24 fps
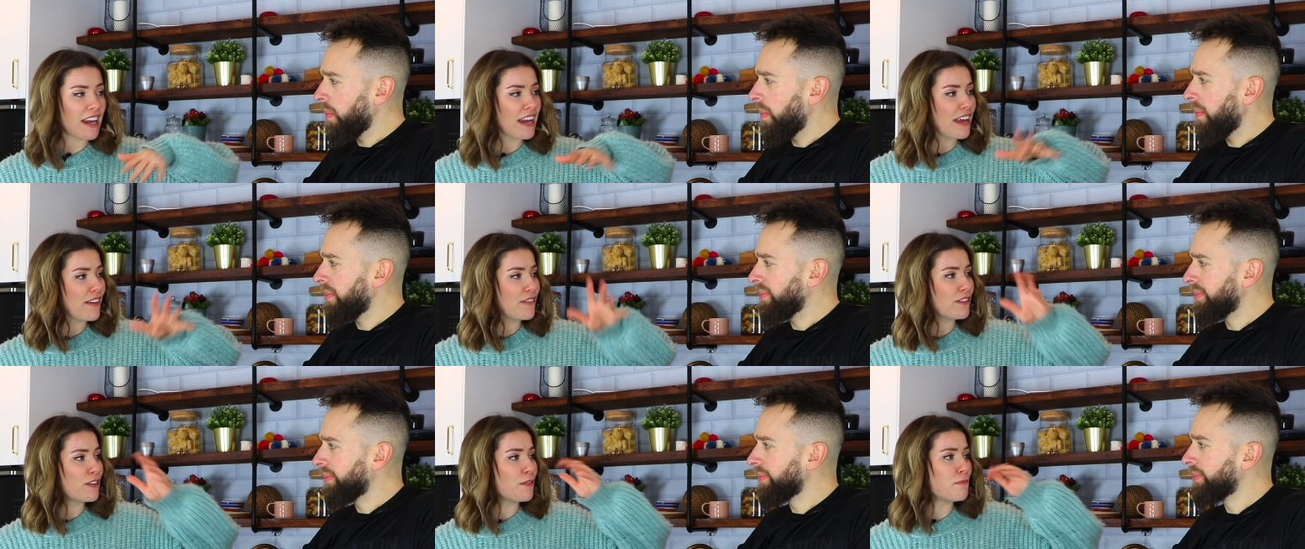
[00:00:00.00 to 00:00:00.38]

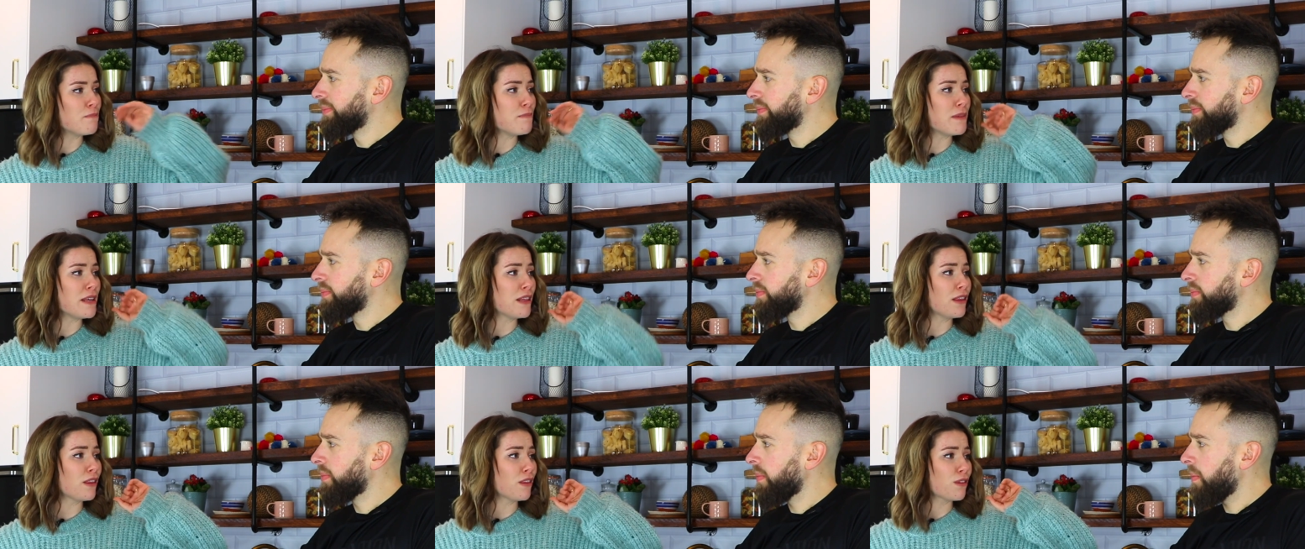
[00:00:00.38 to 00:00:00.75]
Speaker 1: level
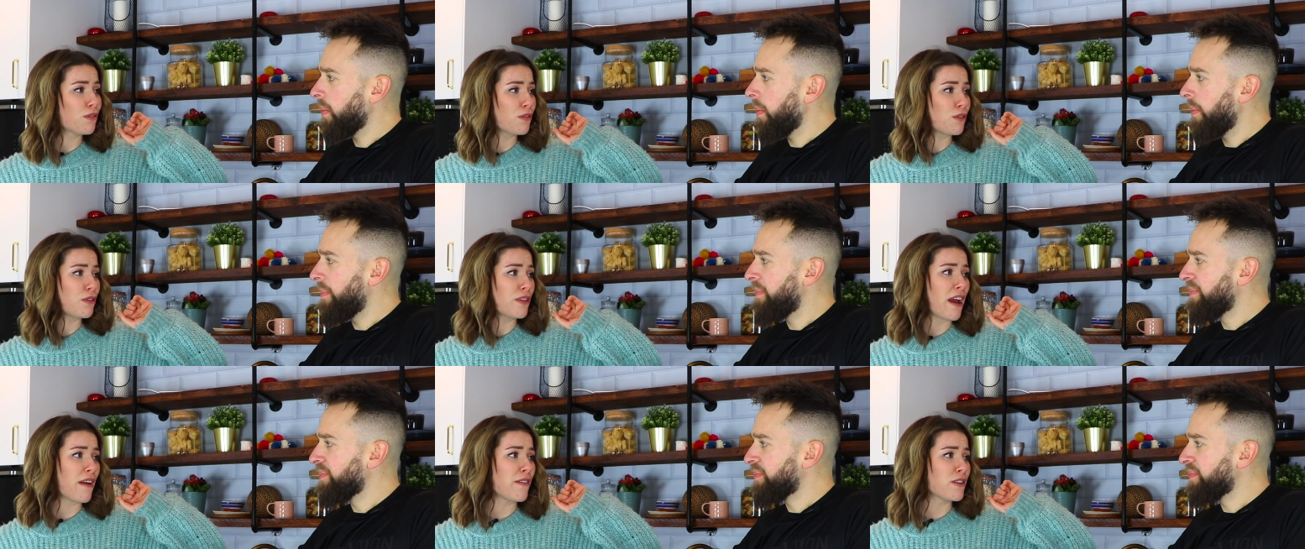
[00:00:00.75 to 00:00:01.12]
of mint
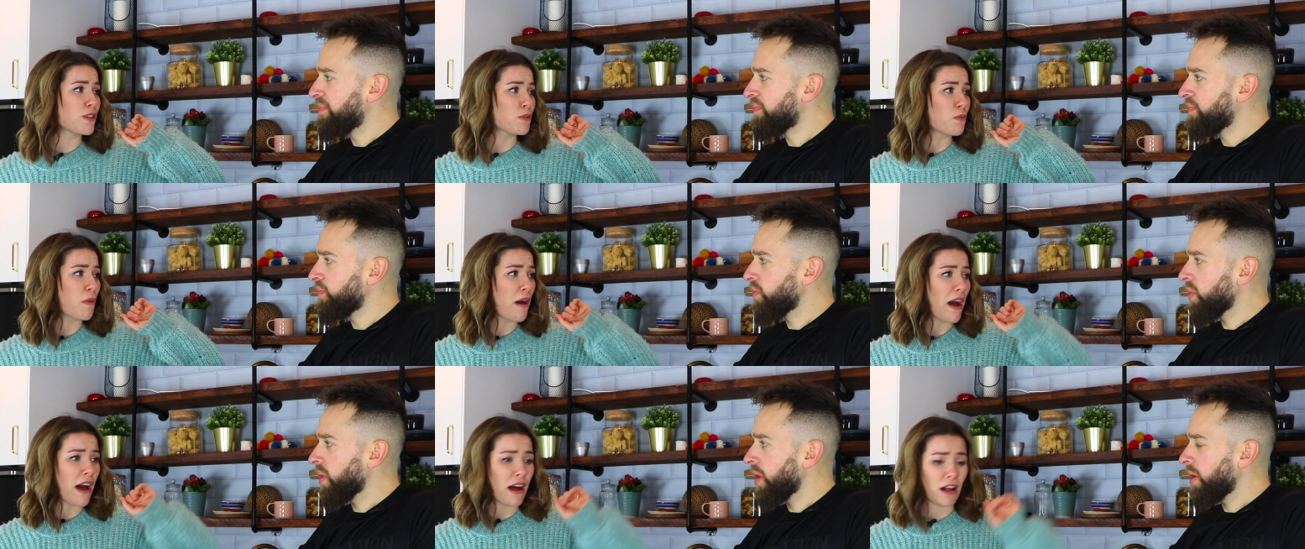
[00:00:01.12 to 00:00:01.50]
through there
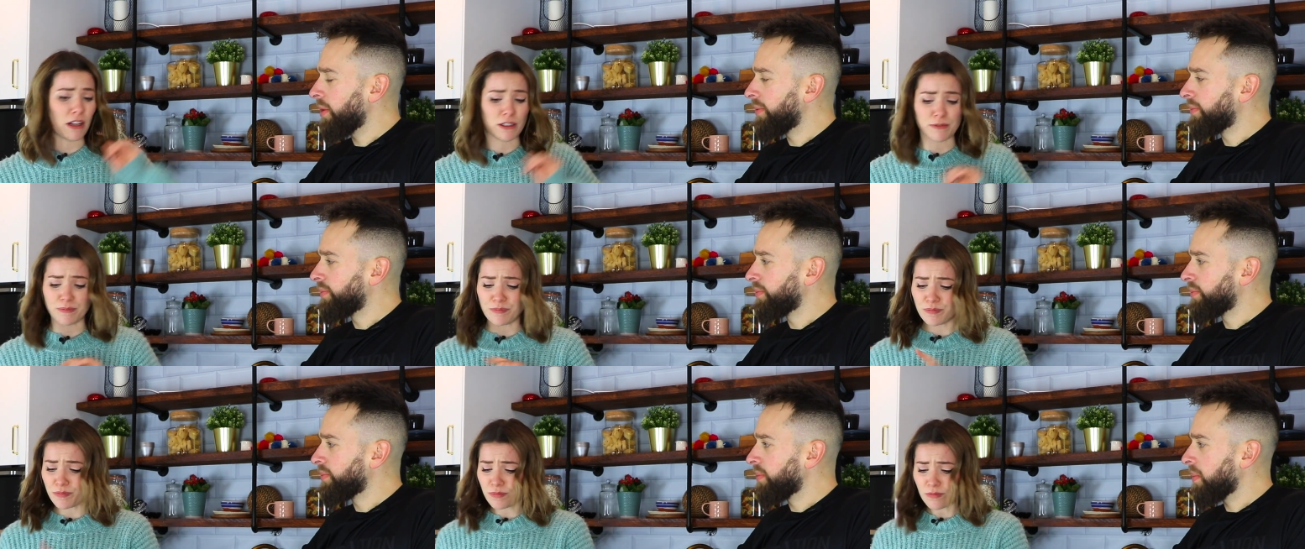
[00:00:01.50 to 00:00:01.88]
as
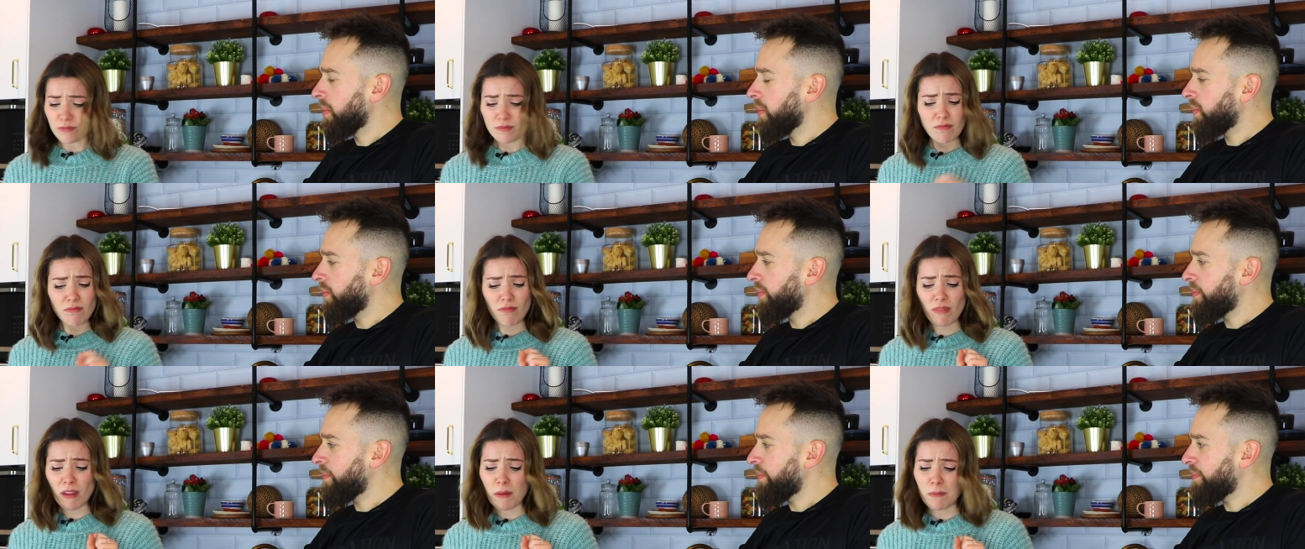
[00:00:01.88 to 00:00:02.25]
well.
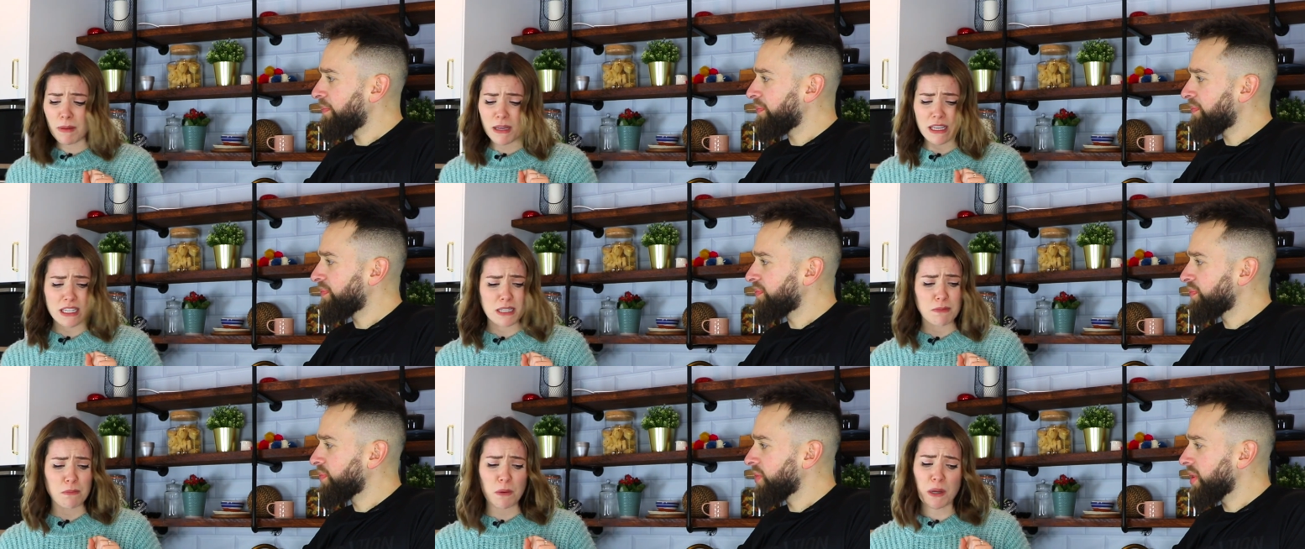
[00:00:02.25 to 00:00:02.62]

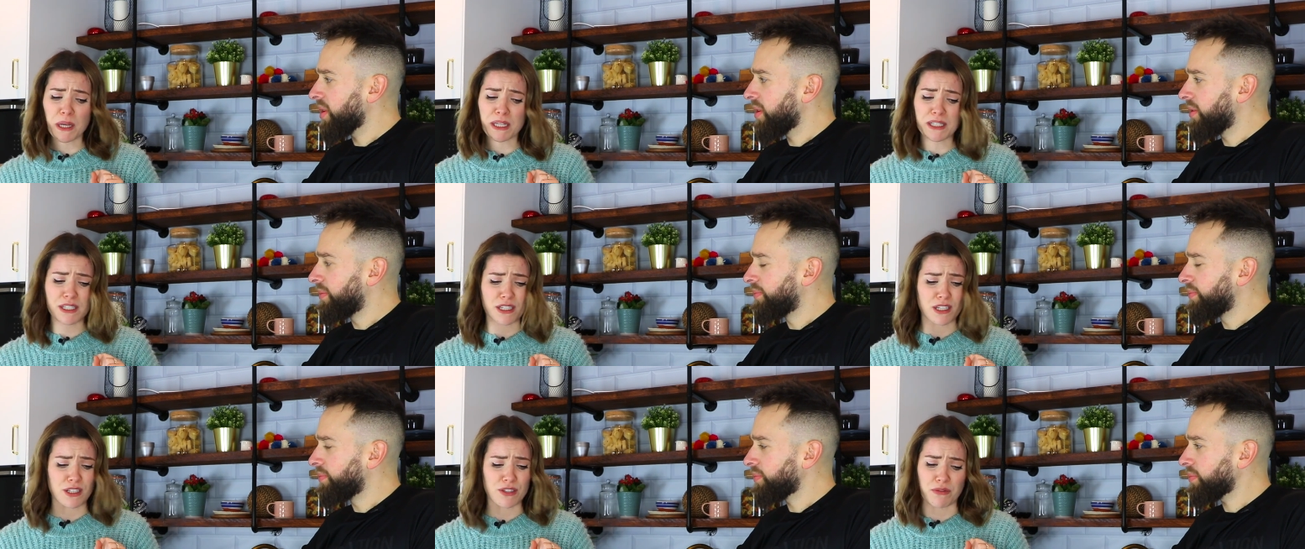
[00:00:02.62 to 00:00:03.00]
A bit of
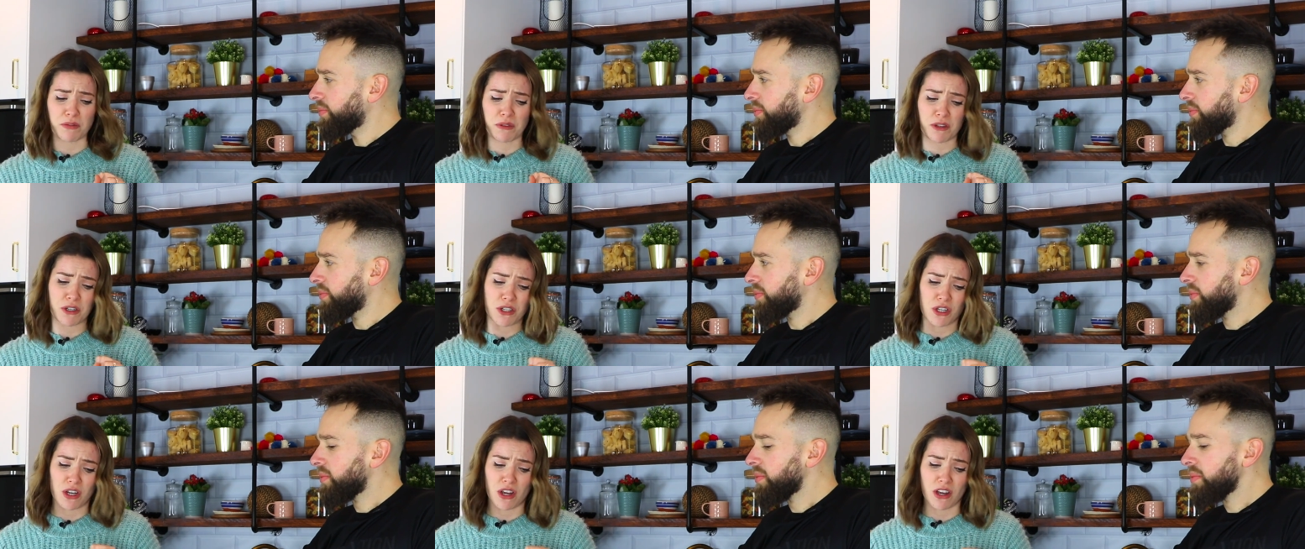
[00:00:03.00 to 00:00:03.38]
spiciness
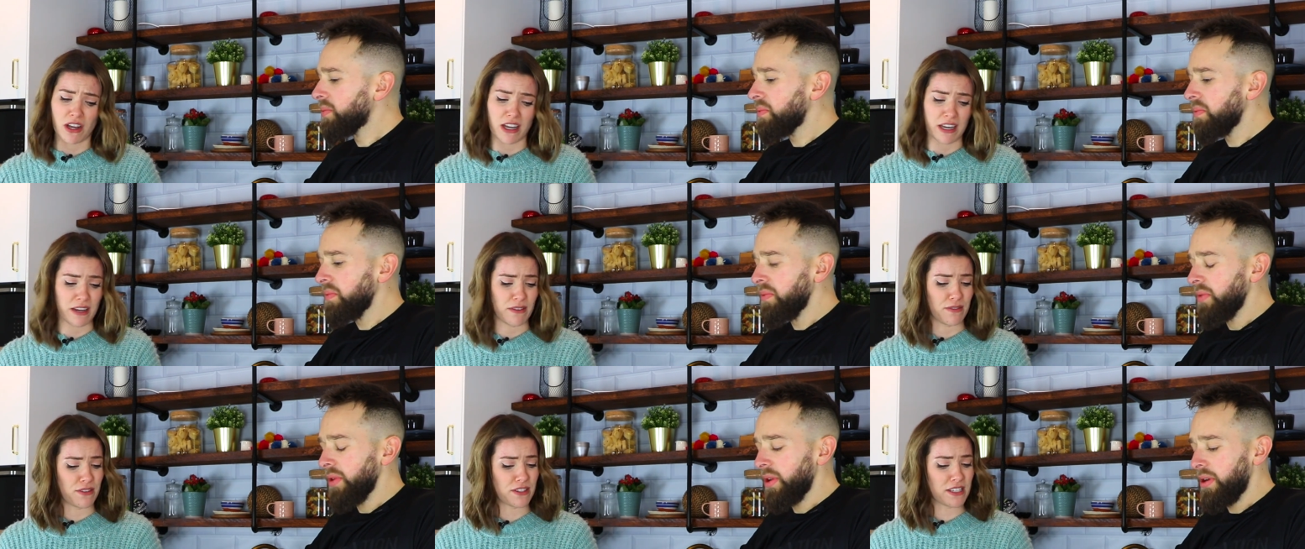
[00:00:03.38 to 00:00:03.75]
from the
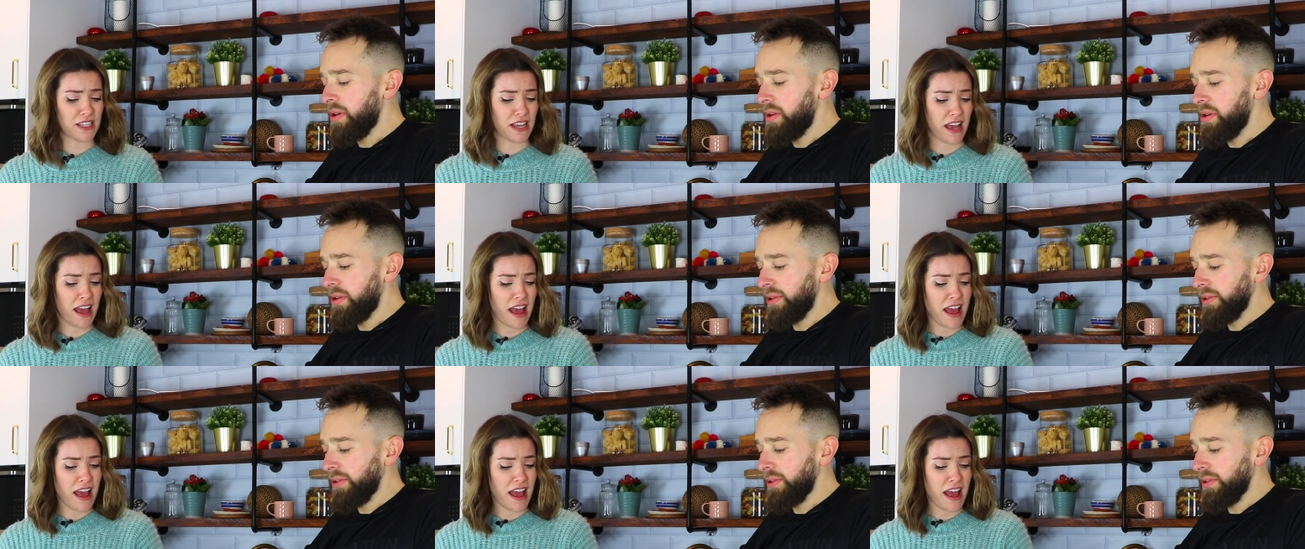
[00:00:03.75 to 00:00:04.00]
chives.